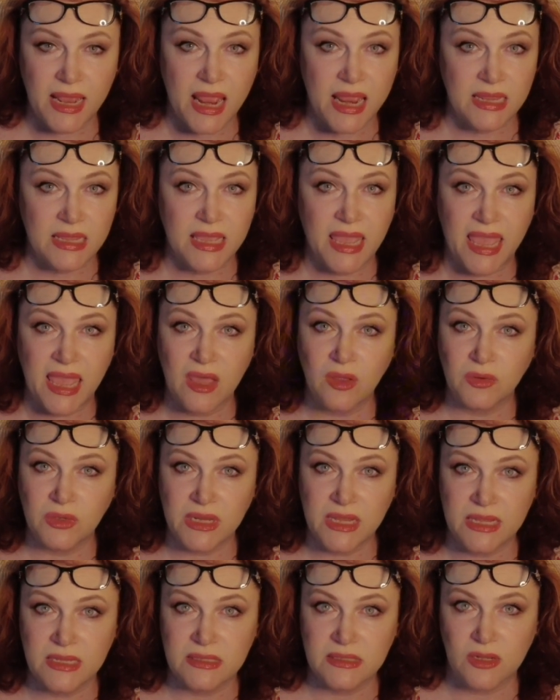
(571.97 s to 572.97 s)
and counting
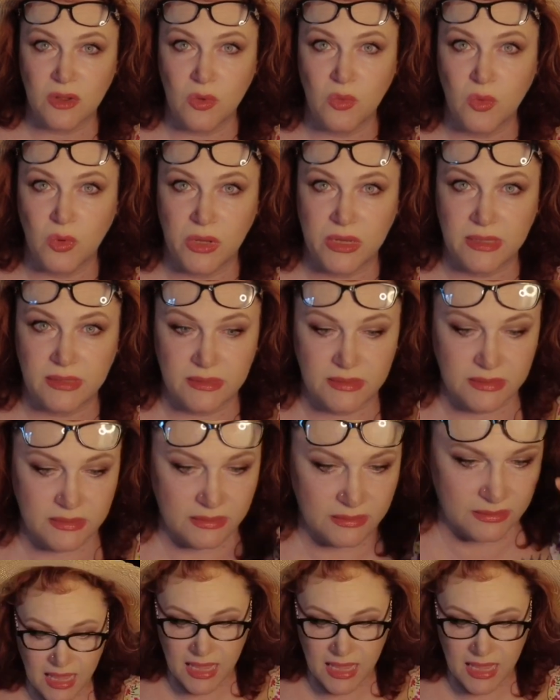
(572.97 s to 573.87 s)
his coins.